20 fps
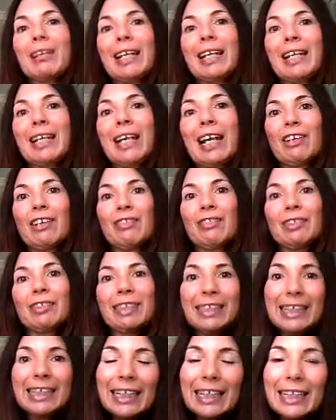that
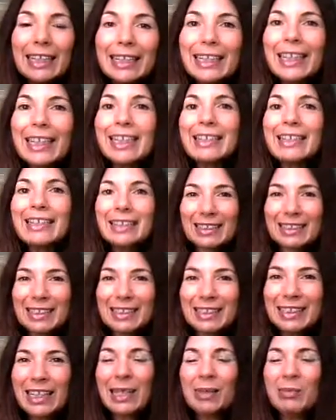actually collect the
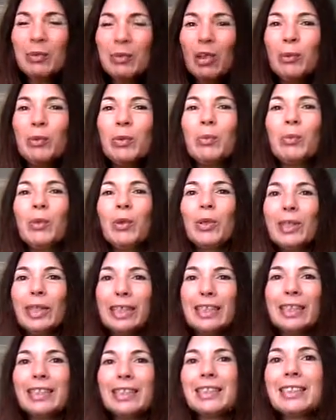same type of work
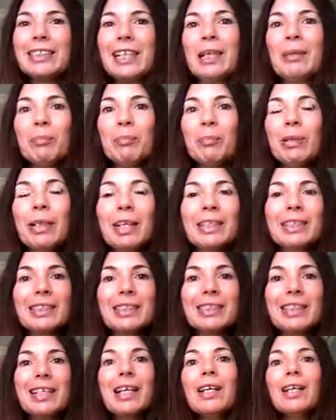in the same
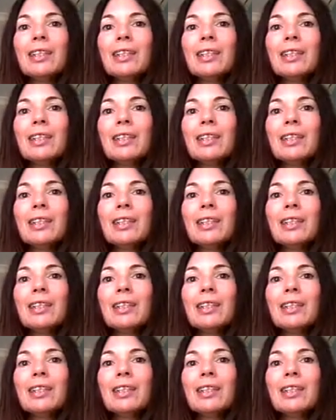place.